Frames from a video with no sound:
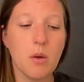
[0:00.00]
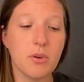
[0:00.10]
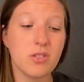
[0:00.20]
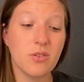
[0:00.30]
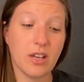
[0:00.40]

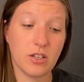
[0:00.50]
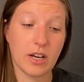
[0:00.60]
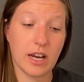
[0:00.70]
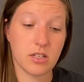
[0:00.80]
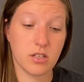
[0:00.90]
But so then you're
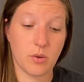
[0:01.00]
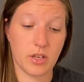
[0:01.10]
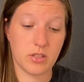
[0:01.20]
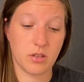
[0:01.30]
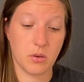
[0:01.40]
actually
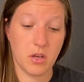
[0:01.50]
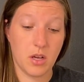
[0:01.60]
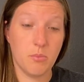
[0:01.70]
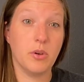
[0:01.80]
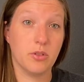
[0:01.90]
going to
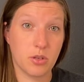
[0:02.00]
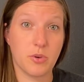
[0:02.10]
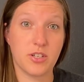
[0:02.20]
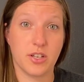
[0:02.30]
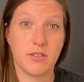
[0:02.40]
build your
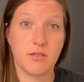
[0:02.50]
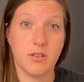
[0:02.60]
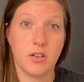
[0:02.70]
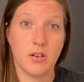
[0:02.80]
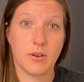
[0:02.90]
bridges.
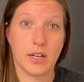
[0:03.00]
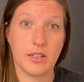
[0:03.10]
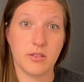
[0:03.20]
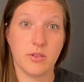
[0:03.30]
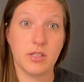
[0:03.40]

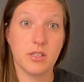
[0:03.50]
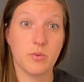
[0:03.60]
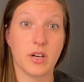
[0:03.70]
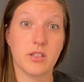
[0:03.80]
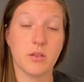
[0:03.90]
Okay, so this is
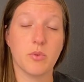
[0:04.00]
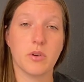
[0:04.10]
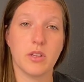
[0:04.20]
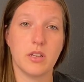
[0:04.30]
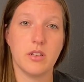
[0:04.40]
where it's
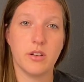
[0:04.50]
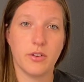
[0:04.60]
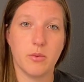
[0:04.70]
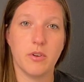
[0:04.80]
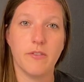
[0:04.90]
important that you did a
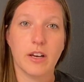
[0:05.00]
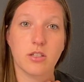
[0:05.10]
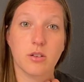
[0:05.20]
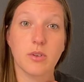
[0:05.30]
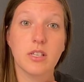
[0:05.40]
little bit of
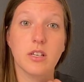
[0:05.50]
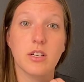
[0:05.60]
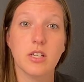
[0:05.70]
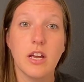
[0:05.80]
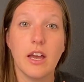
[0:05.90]
extra
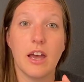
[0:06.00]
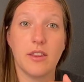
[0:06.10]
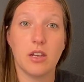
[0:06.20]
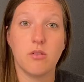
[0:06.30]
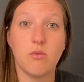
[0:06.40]
research and
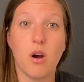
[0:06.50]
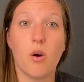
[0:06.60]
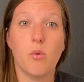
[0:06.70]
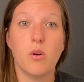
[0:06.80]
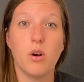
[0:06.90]
that you
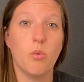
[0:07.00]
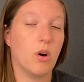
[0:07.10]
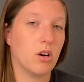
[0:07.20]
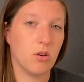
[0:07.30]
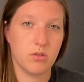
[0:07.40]
know
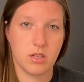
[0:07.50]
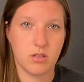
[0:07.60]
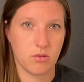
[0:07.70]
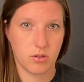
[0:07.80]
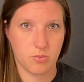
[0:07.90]
what goes
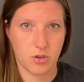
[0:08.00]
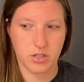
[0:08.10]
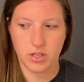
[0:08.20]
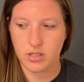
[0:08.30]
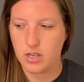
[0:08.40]
into those
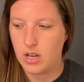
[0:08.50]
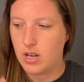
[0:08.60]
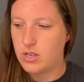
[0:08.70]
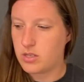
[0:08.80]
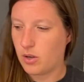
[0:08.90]
bridges.
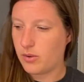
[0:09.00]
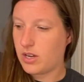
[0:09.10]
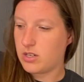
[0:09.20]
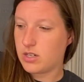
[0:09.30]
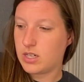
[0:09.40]
So
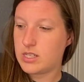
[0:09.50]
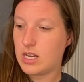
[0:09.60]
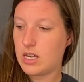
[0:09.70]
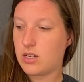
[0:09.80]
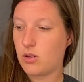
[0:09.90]
then you're going to
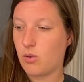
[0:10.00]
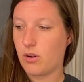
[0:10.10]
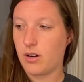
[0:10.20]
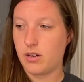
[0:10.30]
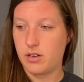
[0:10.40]
take
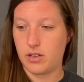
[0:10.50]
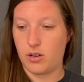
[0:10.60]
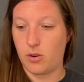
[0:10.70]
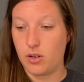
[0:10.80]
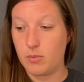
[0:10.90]
your,
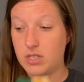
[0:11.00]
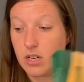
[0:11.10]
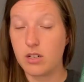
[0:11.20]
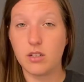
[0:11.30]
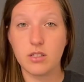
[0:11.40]
your
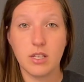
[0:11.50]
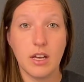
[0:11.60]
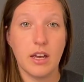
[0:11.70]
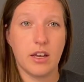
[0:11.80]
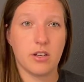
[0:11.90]
materials,
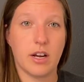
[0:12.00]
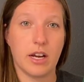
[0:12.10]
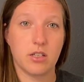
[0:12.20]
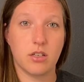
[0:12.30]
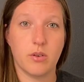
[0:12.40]
and you're
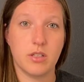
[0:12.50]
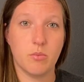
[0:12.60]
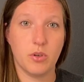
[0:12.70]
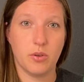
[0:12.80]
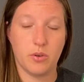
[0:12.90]
actually going to
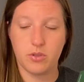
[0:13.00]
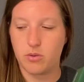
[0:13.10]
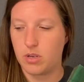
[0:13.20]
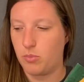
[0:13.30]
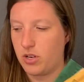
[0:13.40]
build those
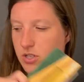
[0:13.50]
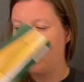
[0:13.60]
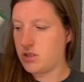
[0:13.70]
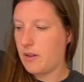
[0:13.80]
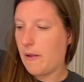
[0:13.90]
3
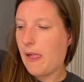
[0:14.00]
bridges.